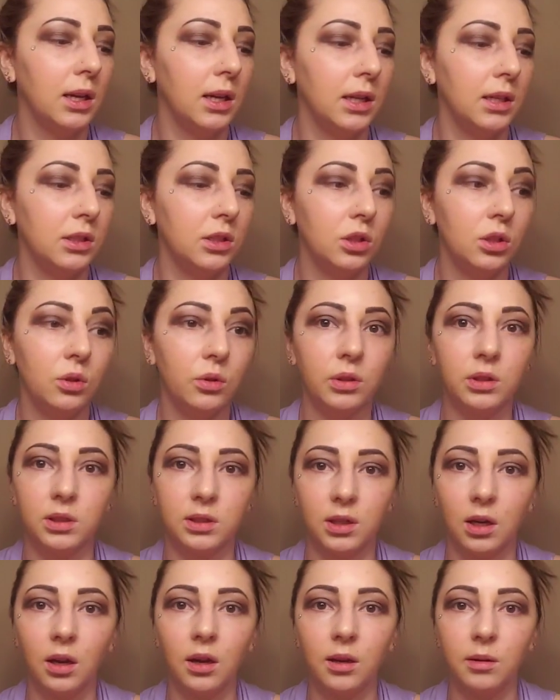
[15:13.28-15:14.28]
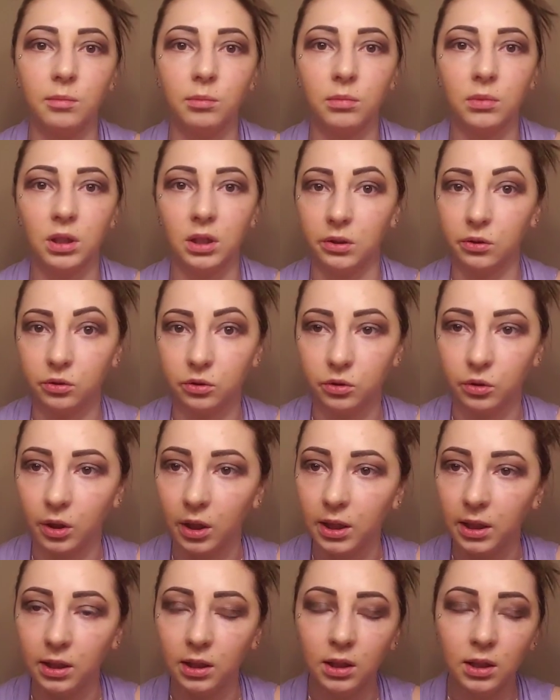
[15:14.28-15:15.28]
And you know, at the time, it looked
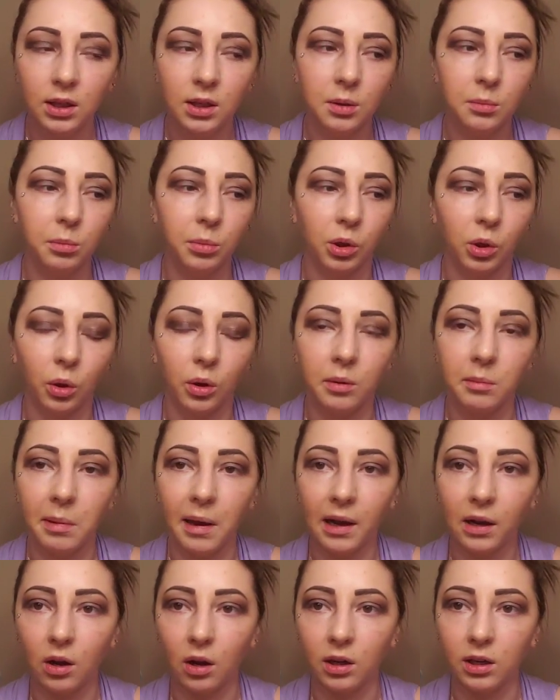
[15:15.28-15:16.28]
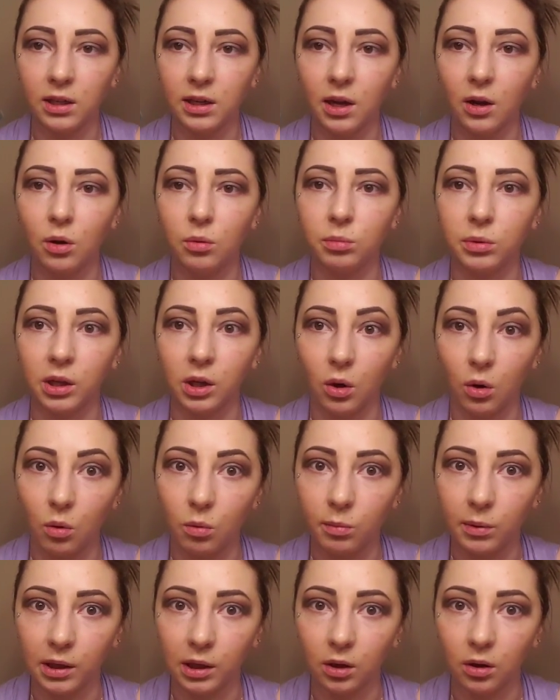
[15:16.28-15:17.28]
great. But going back on it now, I'm like, oh
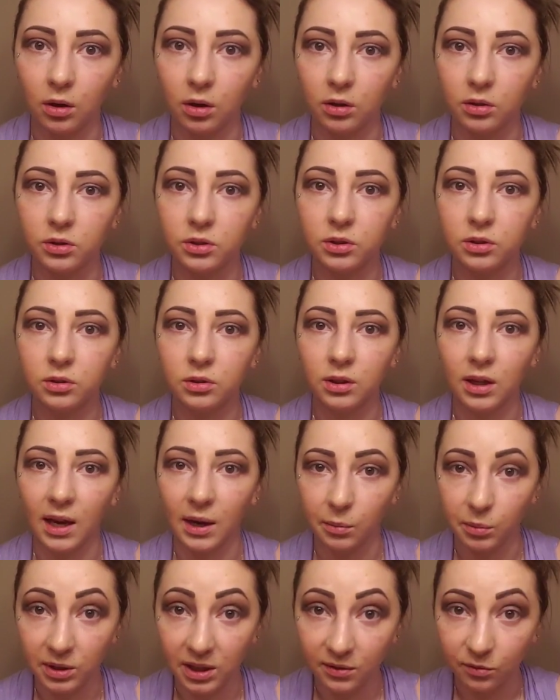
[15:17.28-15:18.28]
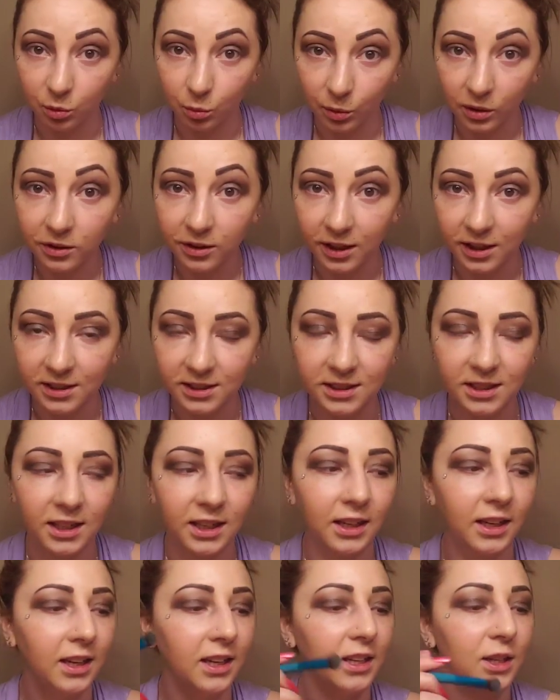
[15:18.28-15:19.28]
my gosh, I would never wear that
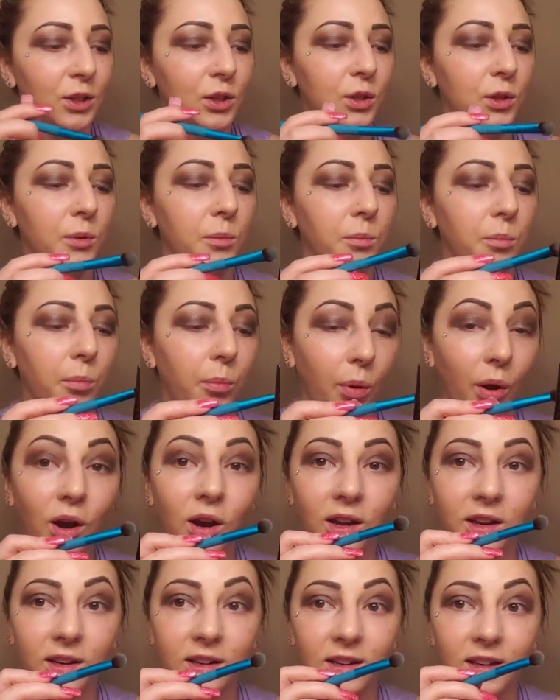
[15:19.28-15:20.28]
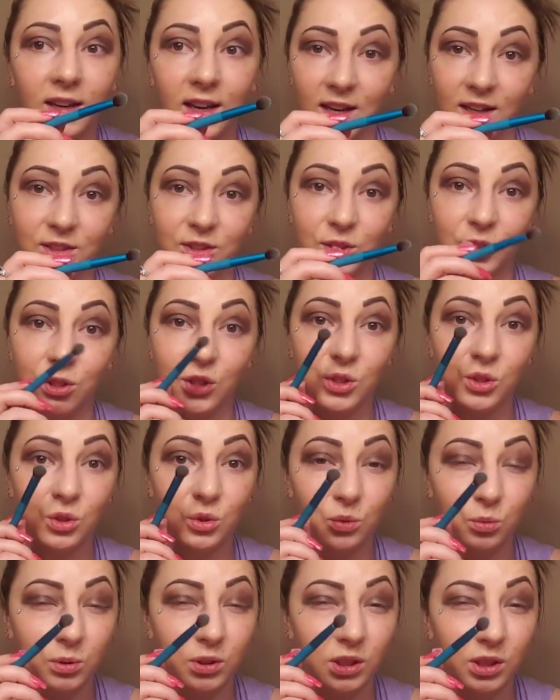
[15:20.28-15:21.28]
today. But it actually looks
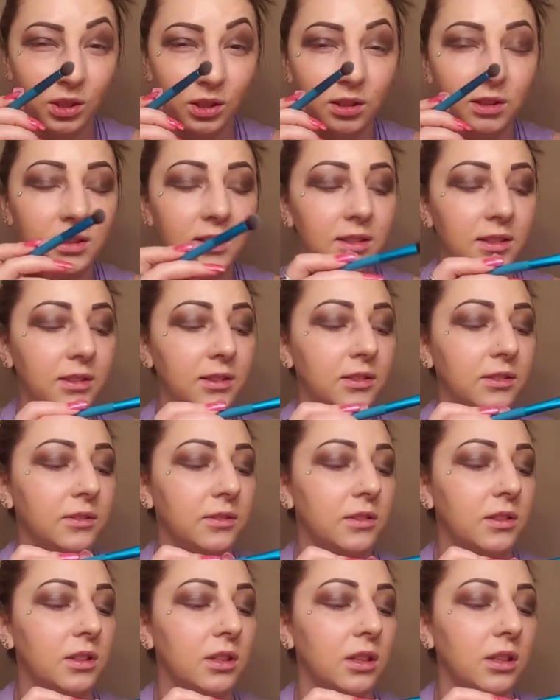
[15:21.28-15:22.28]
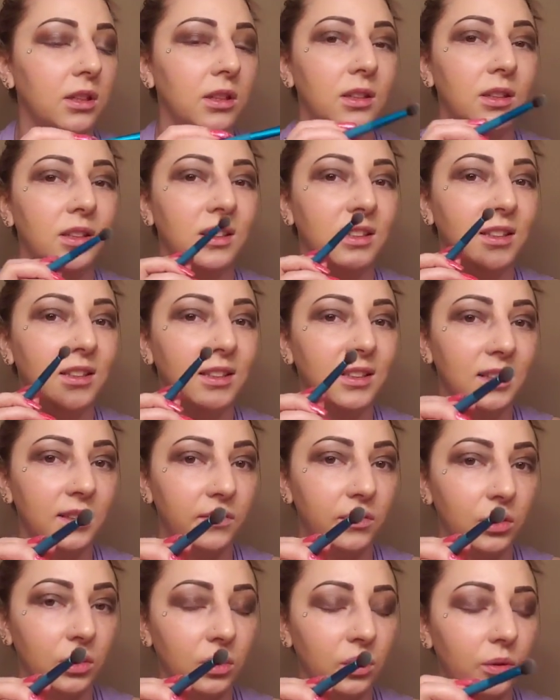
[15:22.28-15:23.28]
really good still,
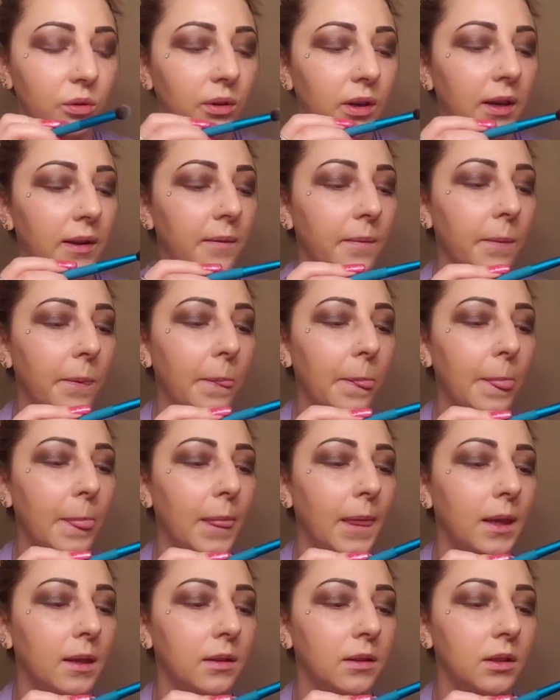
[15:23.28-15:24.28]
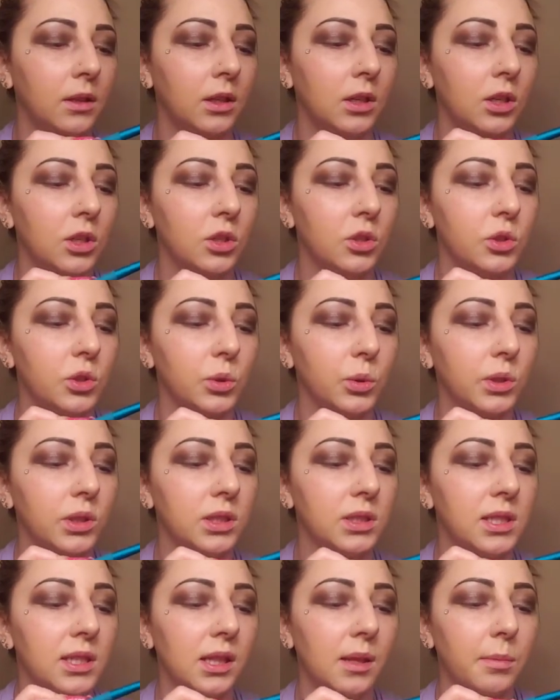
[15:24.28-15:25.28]
if you do it right. So we're going
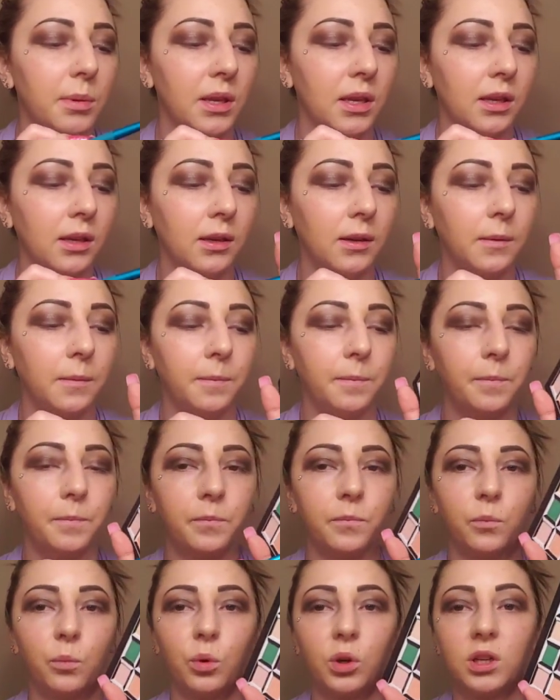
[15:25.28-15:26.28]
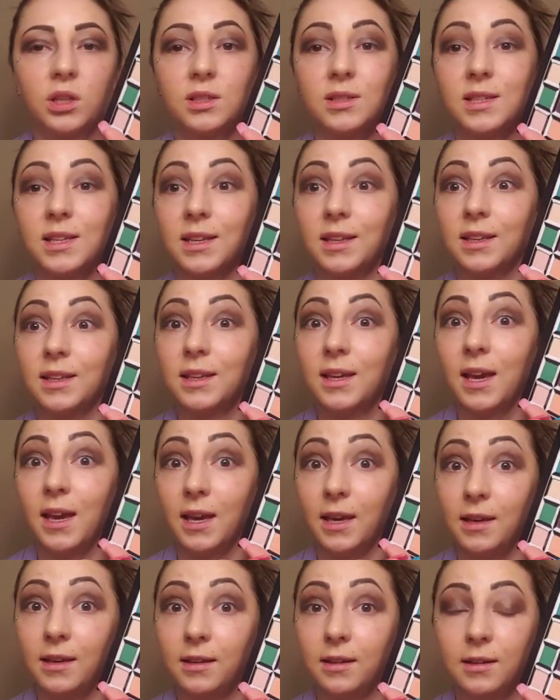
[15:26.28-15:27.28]
to take the pink. We're going to take
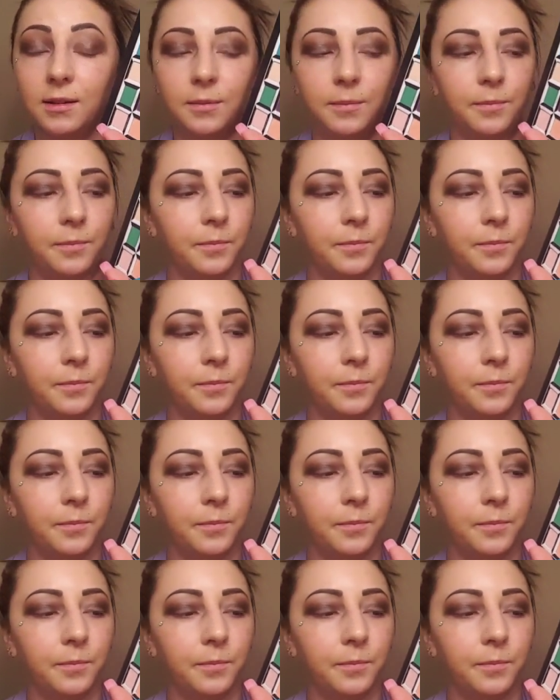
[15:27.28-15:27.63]
Cake.